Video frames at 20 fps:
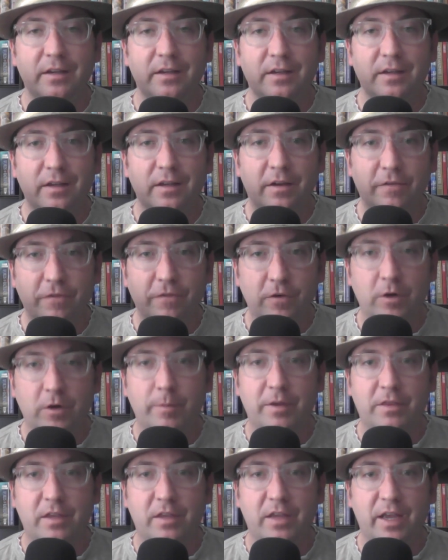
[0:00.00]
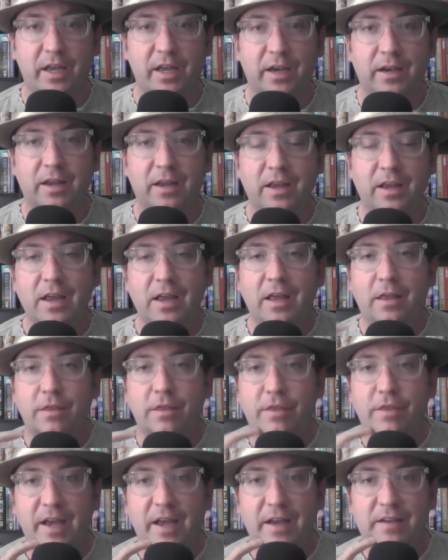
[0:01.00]
affirm at the end
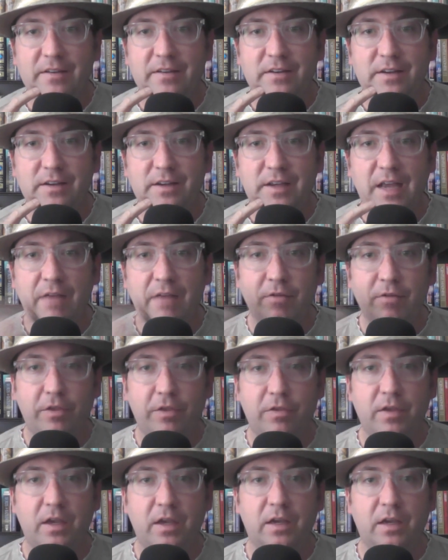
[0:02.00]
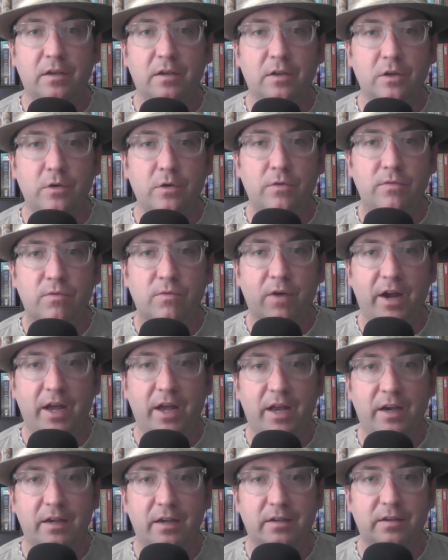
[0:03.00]
that everything you've
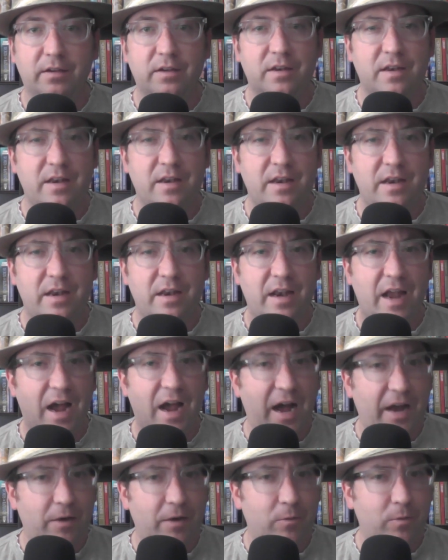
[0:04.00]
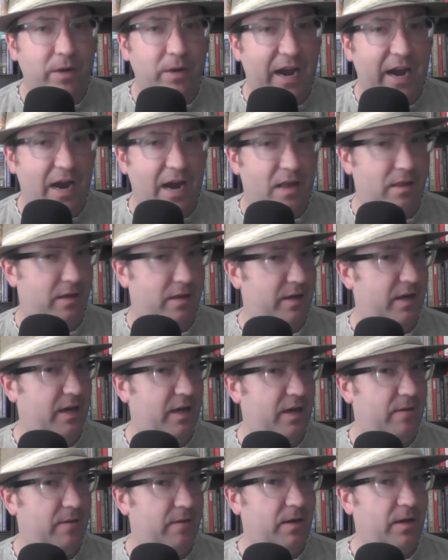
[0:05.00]
read is not
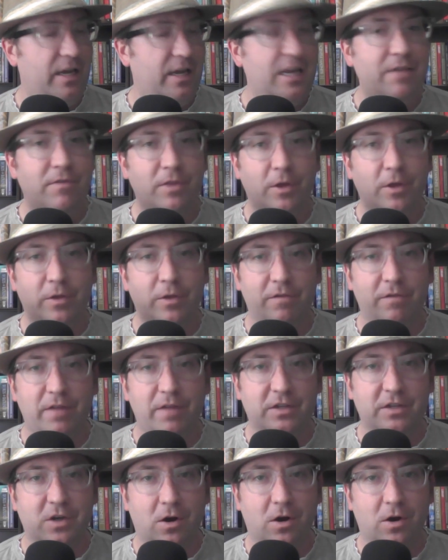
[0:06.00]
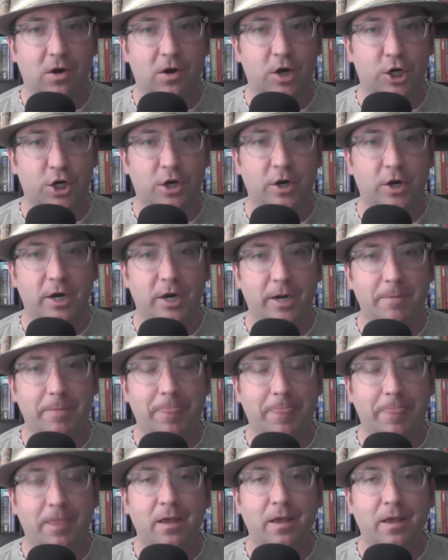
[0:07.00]
reality, even though the events are occurring.